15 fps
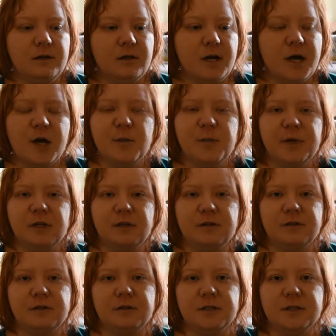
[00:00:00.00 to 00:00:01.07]
helping
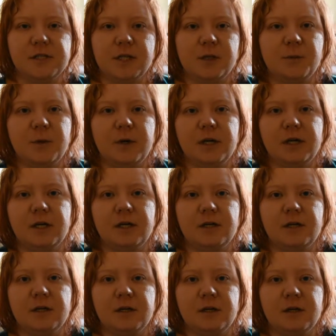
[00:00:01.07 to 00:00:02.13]
her in some
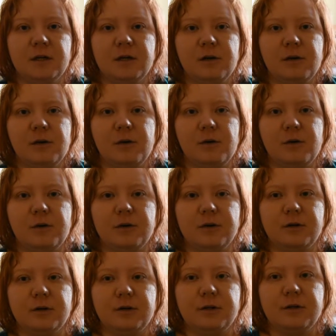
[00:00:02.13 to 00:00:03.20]
way,
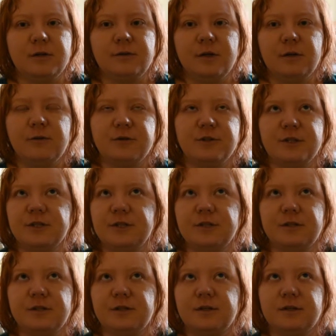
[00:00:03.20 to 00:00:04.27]
or if they were
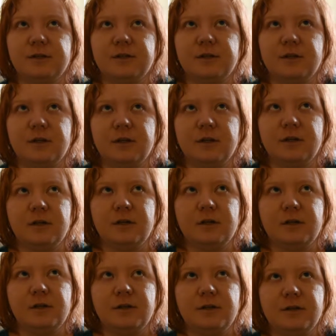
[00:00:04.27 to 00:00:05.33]
just
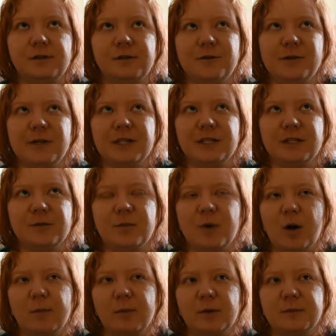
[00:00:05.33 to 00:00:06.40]
treating
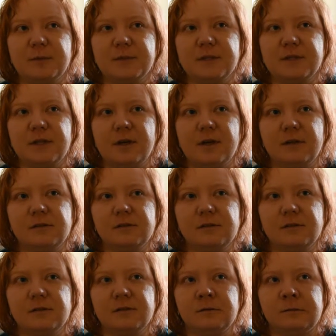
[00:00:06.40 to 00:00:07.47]
problems
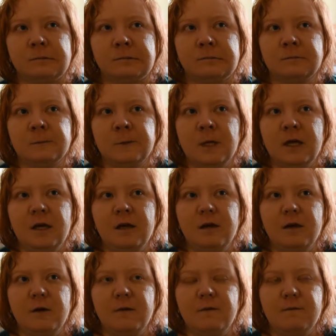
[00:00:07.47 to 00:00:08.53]
that
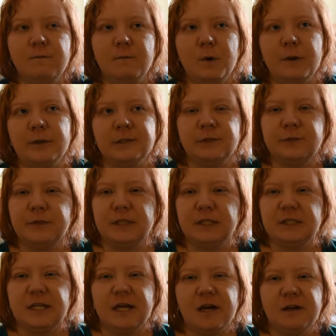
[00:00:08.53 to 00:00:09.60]
weren't really
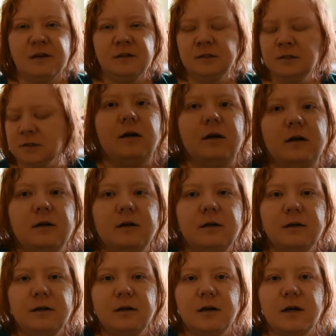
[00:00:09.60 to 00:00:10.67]
there.
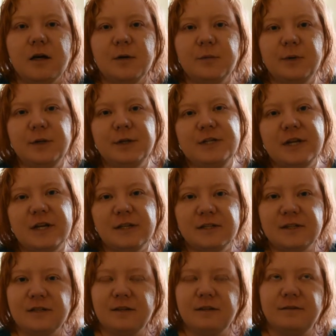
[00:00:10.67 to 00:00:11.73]
I
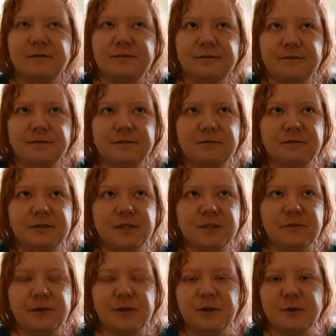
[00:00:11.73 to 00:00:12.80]
apologize if this
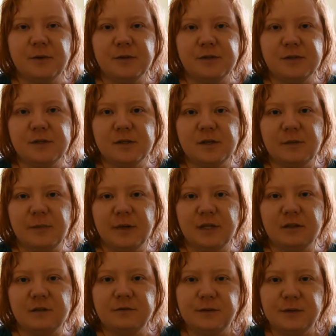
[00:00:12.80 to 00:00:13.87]
video is a bit
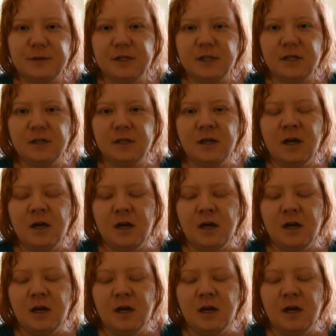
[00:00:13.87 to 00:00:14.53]
confusing.